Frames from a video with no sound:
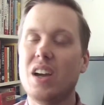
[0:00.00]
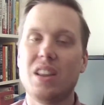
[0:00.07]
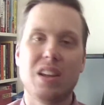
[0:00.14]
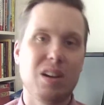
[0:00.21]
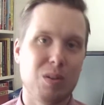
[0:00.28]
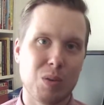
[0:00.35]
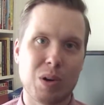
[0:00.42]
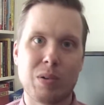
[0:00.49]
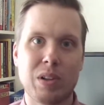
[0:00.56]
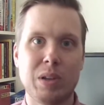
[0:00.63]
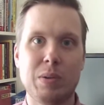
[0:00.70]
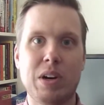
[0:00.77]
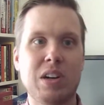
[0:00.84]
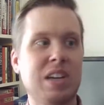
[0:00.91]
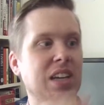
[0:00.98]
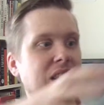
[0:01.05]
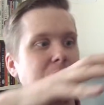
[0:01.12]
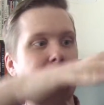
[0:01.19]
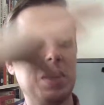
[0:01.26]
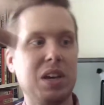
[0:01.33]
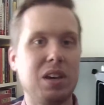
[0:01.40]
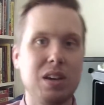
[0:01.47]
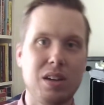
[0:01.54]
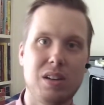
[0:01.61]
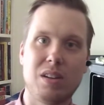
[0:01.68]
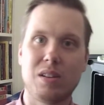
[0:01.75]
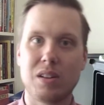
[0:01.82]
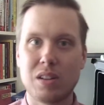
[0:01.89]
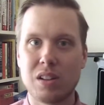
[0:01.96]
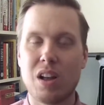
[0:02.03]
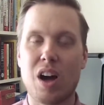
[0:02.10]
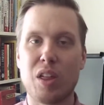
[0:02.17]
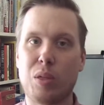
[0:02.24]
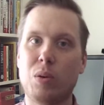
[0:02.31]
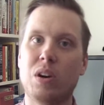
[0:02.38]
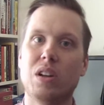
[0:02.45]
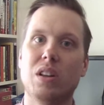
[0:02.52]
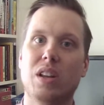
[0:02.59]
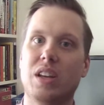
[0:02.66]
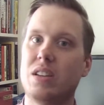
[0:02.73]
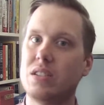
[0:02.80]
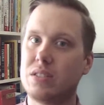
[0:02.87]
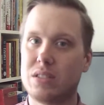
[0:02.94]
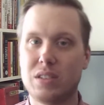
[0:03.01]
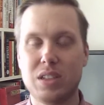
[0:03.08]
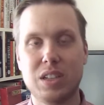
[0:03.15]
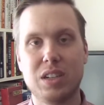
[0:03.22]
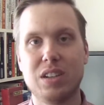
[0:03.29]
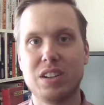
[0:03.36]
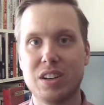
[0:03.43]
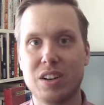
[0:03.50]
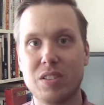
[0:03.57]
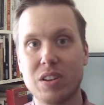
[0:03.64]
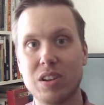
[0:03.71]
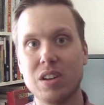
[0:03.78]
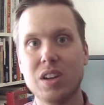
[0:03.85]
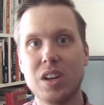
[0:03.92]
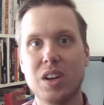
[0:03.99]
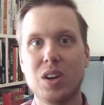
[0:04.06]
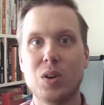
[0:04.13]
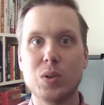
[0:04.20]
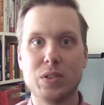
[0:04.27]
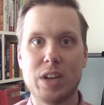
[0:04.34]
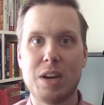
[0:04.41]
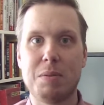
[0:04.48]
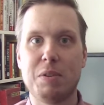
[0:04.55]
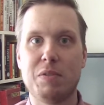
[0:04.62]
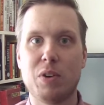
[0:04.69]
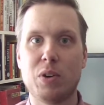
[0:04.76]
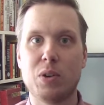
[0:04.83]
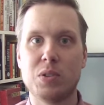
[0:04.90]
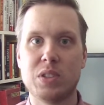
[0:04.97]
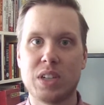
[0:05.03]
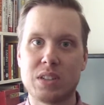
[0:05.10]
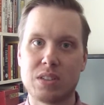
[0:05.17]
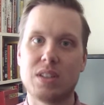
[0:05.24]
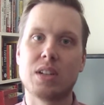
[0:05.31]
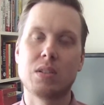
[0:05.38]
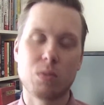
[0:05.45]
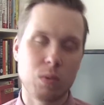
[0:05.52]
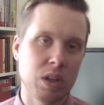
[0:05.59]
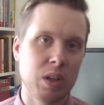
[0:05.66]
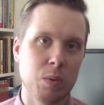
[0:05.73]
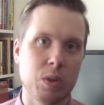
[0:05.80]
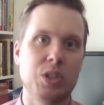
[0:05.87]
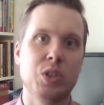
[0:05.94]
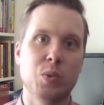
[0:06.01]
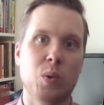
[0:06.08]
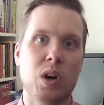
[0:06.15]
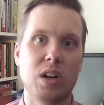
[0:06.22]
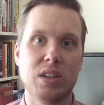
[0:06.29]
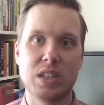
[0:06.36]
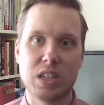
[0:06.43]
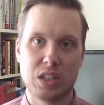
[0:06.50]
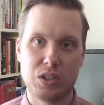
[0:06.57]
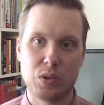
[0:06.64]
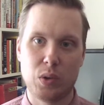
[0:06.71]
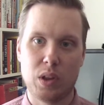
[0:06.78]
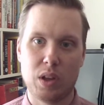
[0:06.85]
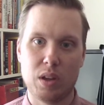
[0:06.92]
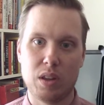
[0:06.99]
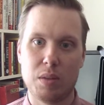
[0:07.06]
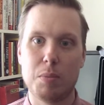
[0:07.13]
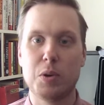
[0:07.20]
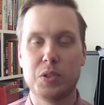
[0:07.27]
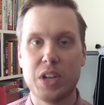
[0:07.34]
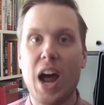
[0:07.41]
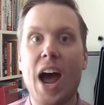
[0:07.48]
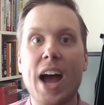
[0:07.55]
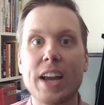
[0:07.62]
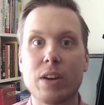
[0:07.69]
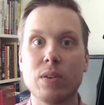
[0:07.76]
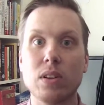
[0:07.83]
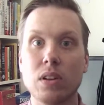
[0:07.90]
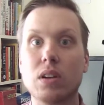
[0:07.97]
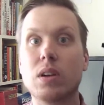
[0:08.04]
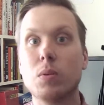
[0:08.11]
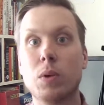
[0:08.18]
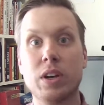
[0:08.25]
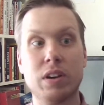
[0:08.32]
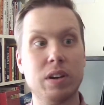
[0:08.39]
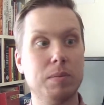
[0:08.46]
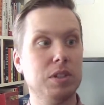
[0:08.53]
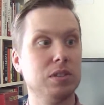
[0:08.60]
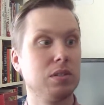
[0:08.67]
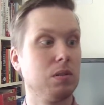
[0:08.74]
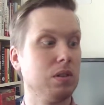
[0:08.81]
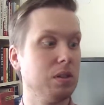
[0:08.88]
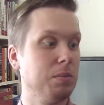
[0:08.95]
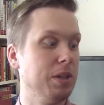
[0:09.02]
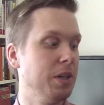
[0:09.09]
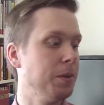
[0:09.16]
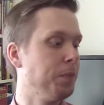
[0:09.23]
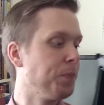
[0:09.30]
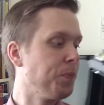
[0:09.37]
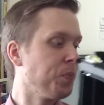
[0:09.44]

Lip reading: They don't work really well. Get the big cloth one like you'd see in the old-timey photos. That's really what you want to get you the most accurate look at what your image is going to be.